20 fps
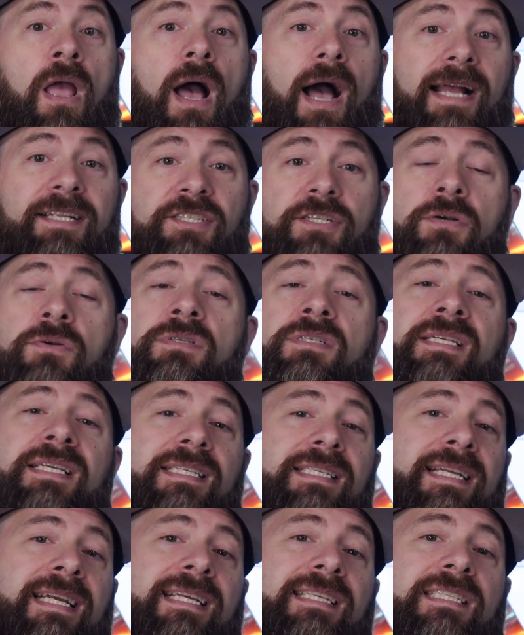I chose
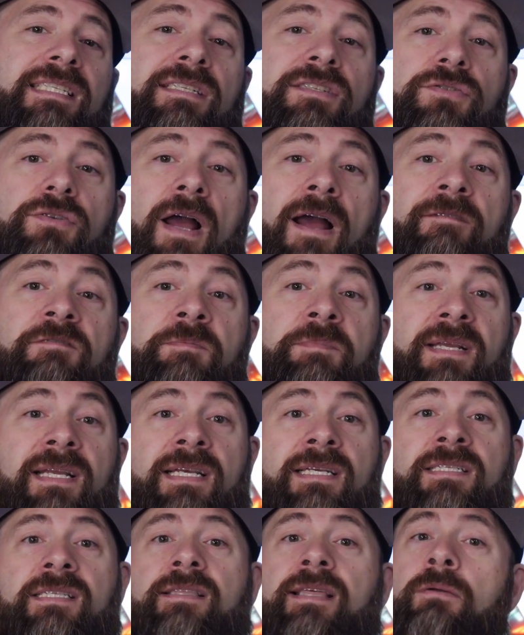these Kingston drives
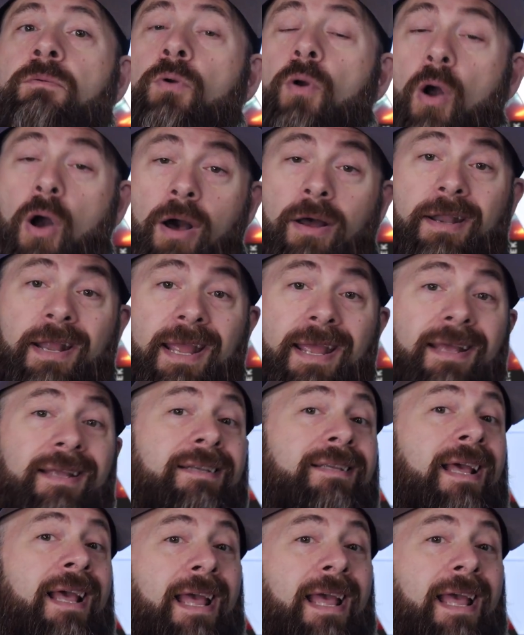because they were on hand